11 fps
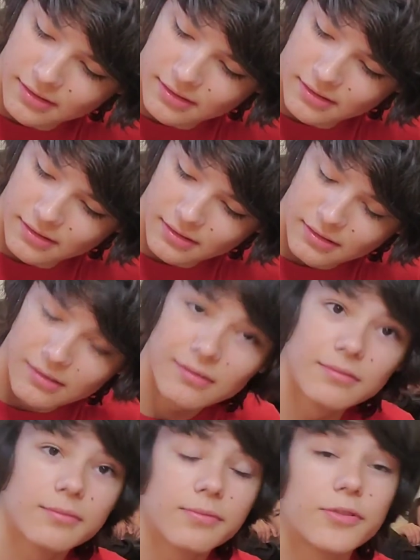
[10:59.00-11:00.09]

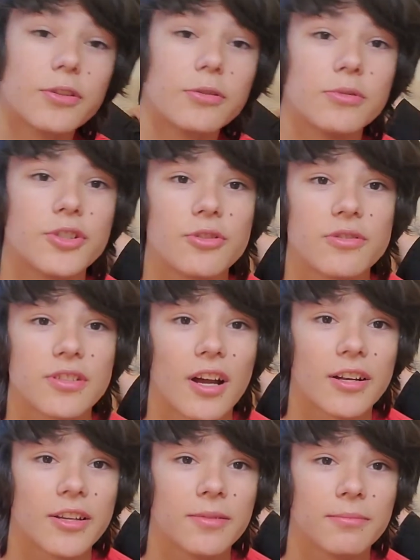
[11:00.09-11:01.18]
fruit juice
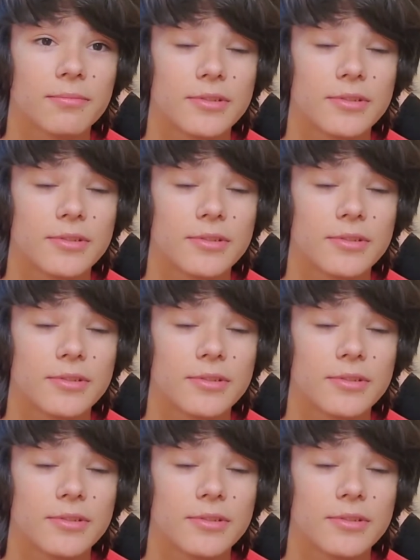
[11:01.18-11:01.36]
on him. He's